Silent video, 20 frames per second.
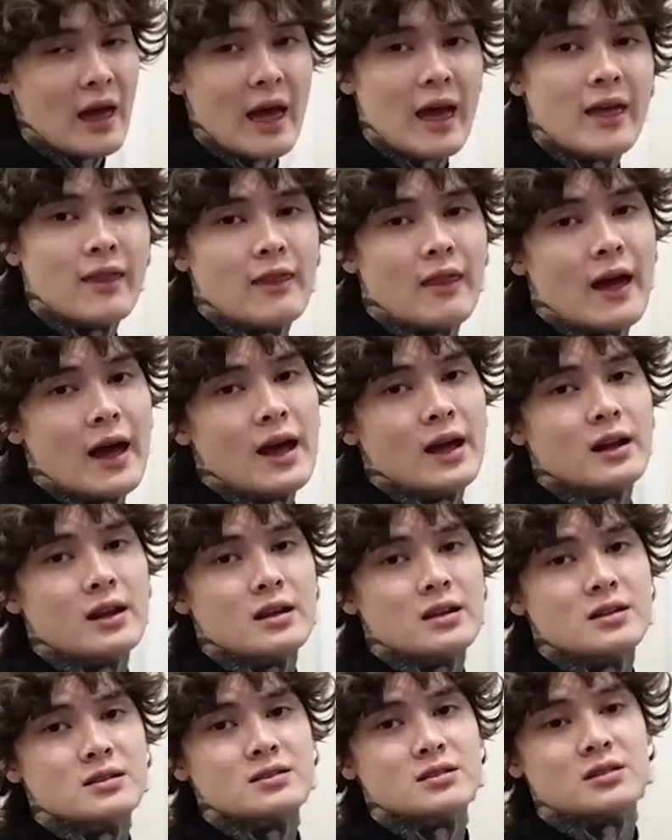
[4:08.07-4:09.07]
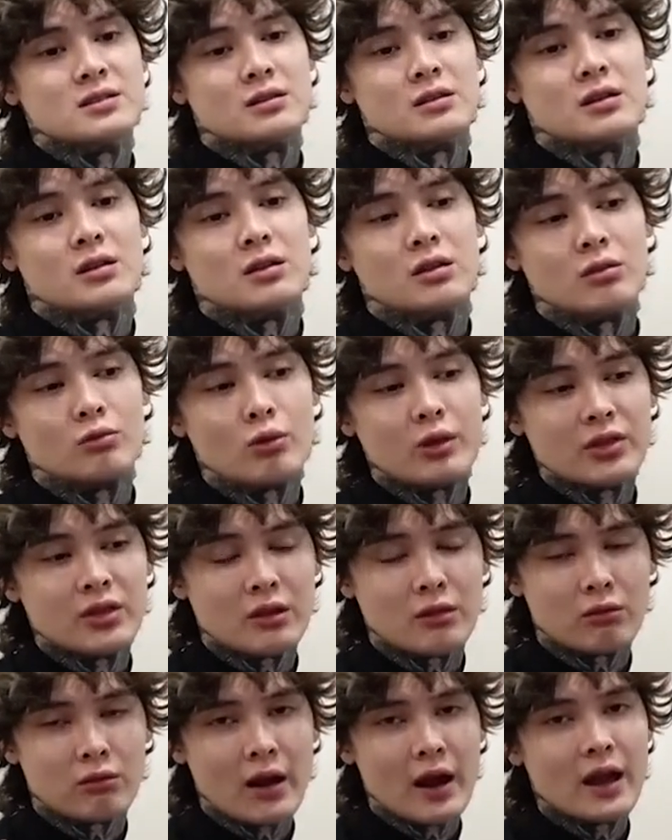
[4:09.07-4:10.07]
And that is what the
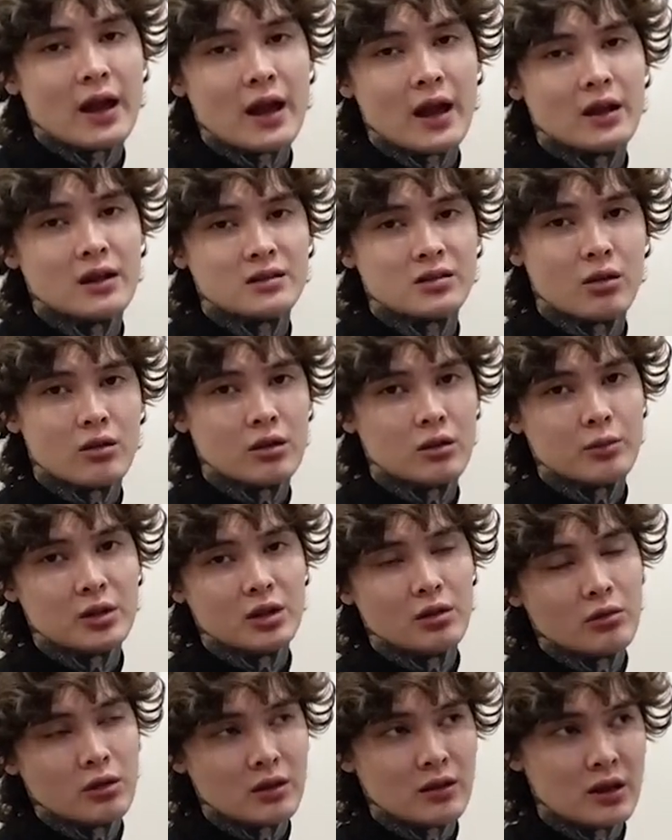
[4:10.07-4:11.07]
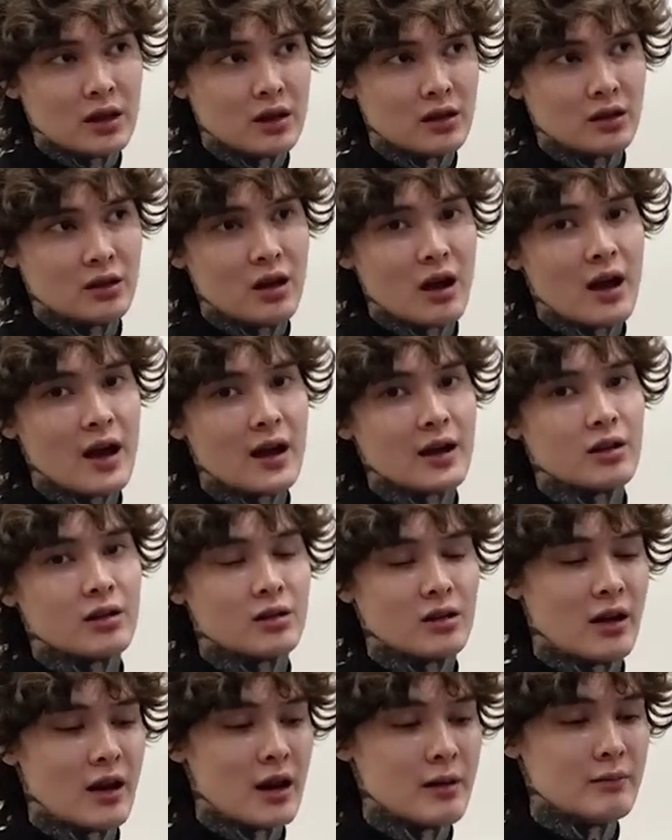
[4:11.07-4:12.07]
right hand is going to be doing the entire
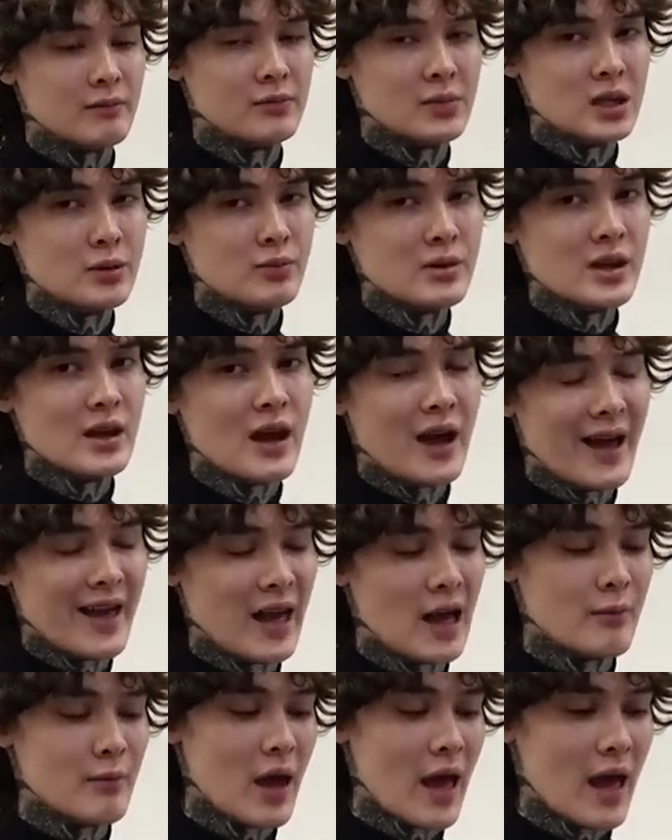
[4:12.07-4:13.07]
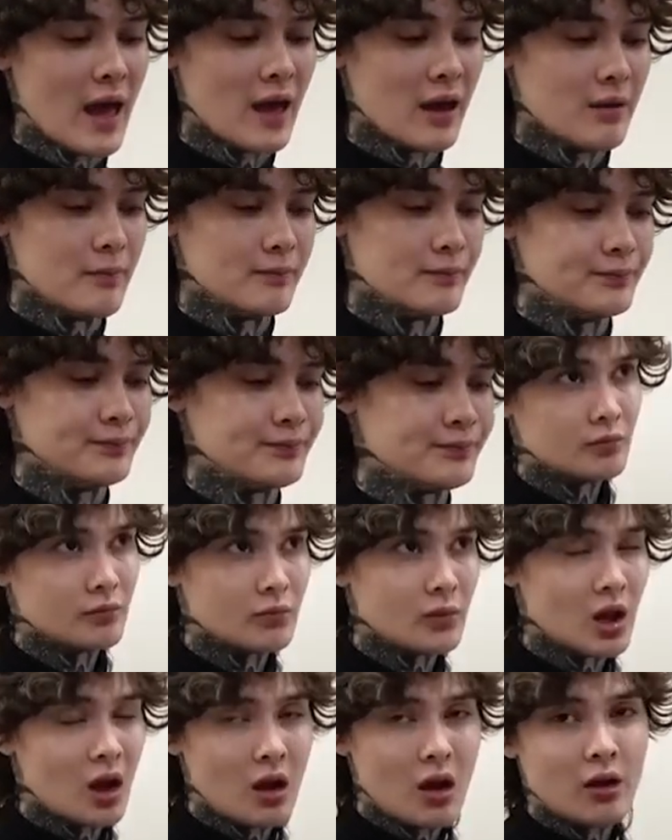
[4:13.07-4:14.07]
time, PPIMA.
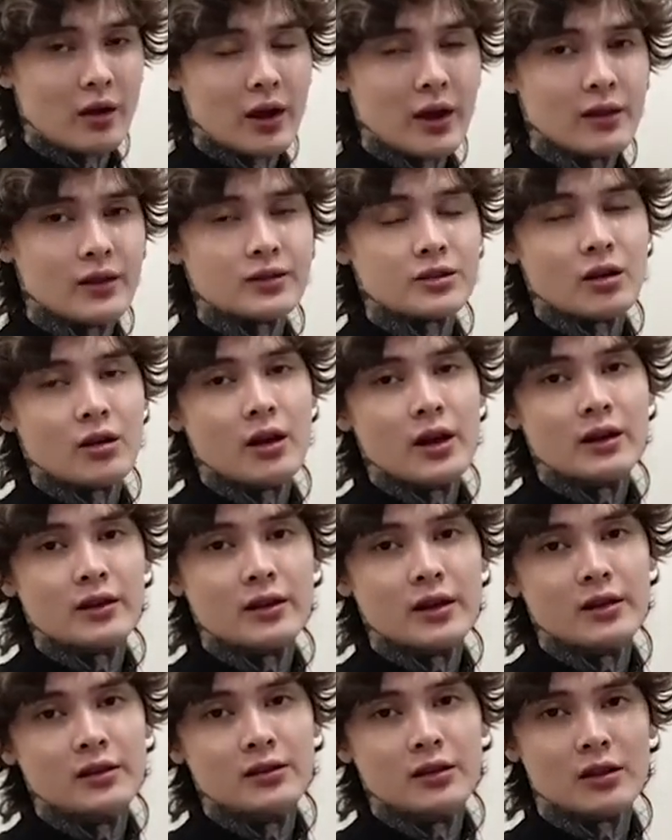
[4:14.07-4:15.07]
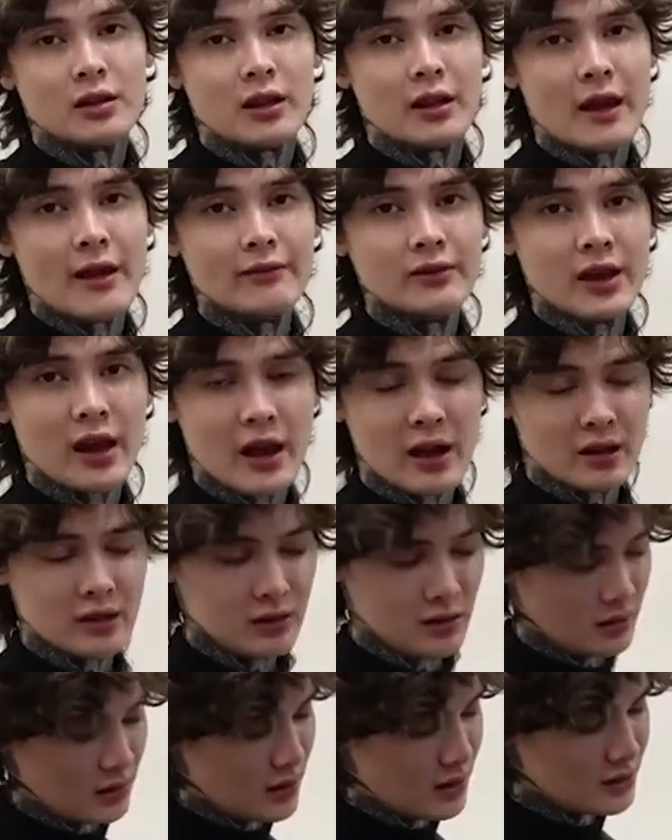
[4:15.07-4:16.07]
Okay, let's go ahead and get into the left hand.
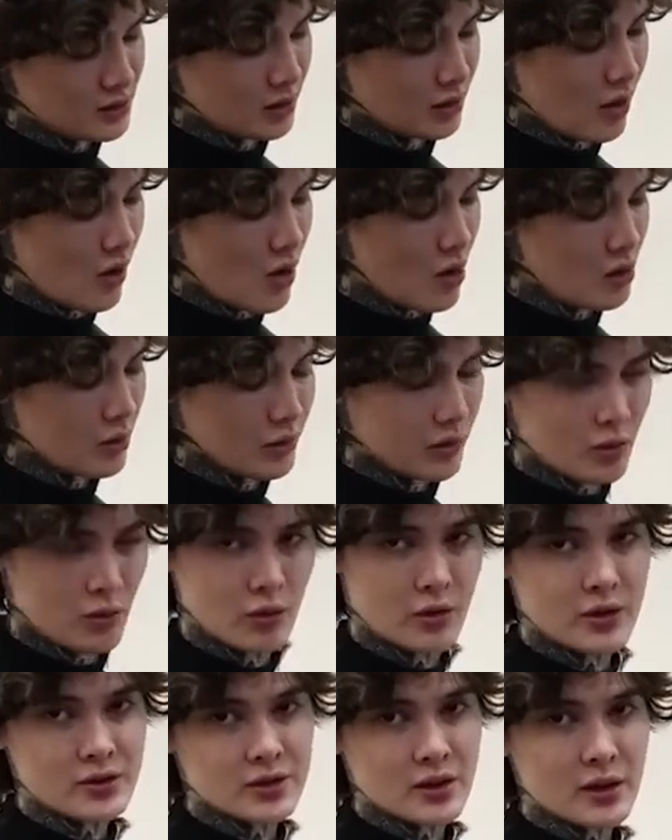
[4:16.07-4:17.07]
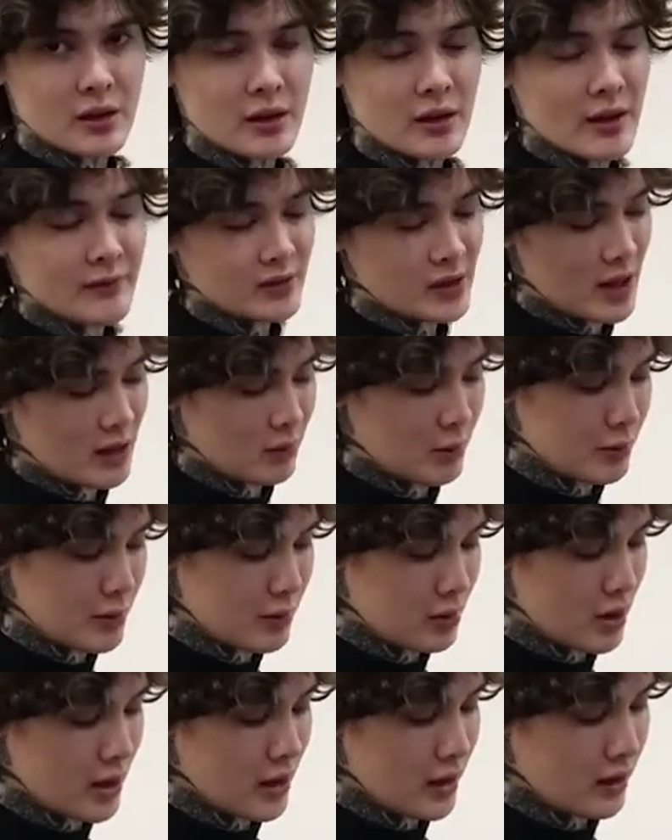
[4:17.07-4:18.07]
These are all the chords that the left hand will be
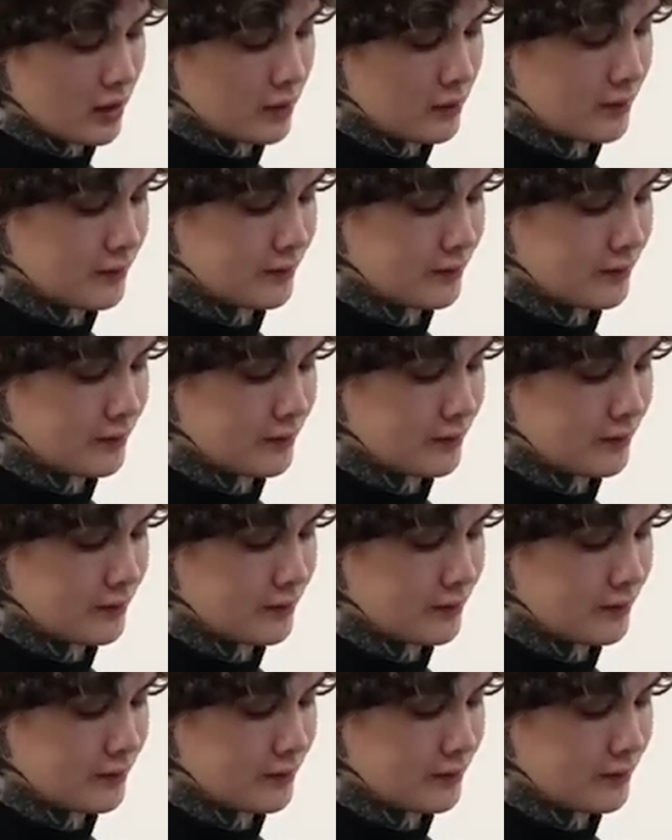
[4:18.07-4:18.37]
playing.